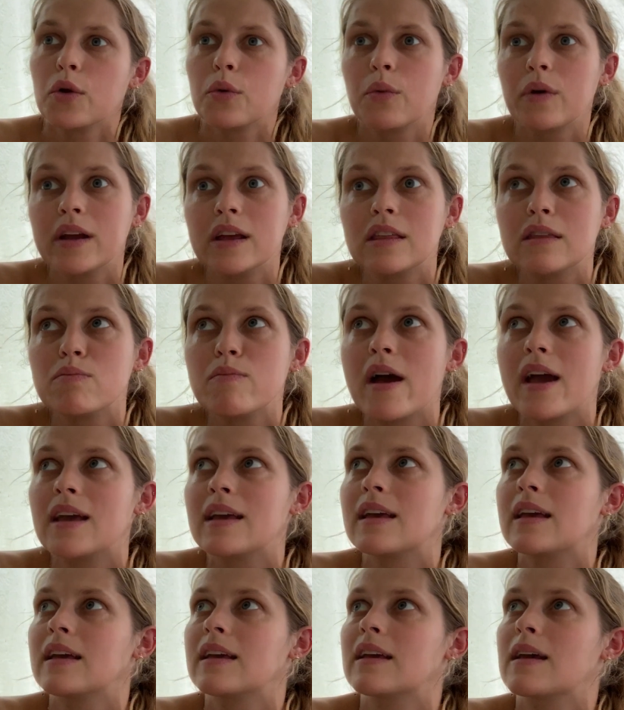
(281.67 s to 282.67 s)
wreath
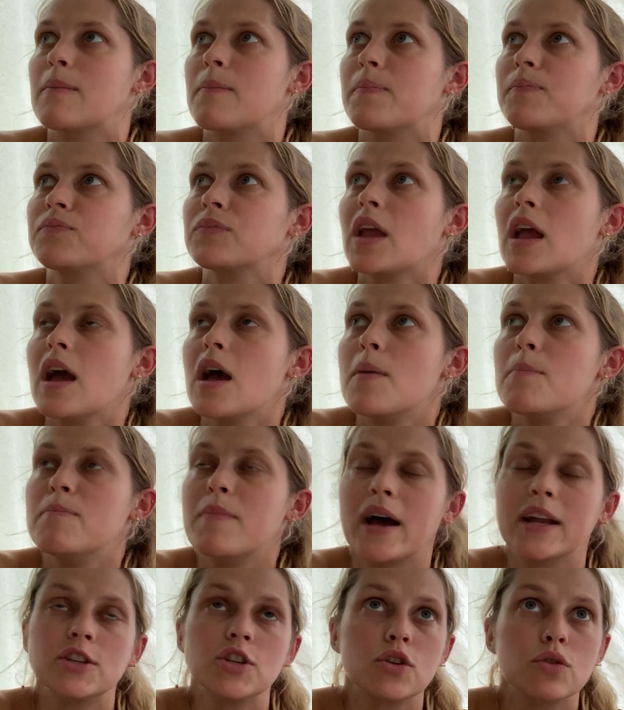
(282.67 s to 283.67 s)
making and
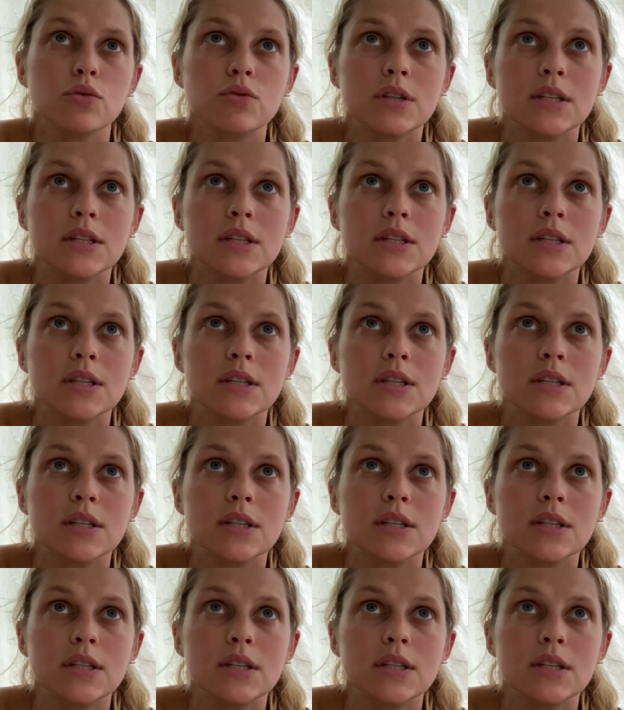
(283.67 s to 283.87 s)
magical